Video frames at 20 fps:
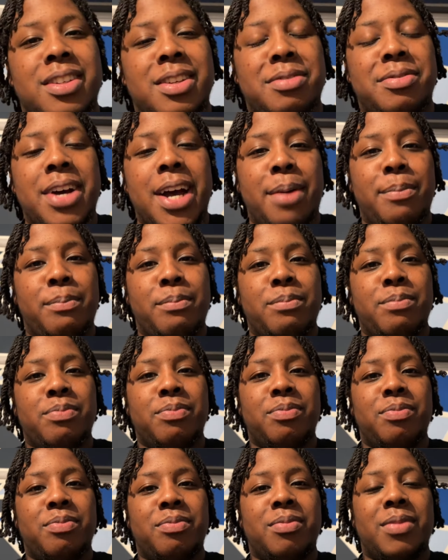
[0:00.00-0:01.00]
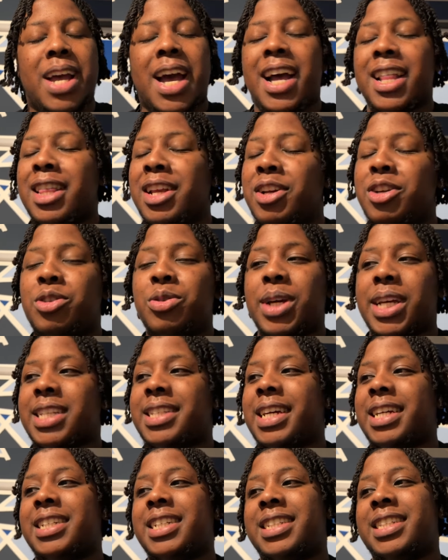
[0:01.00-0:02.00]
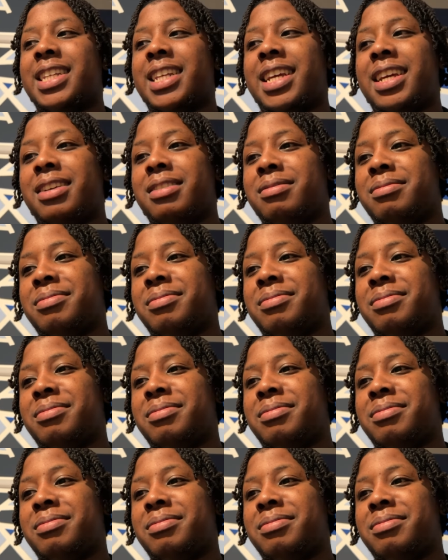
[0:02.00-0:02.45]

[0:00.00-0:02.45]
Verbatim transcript: Fam, I didn't do exercise yesterday.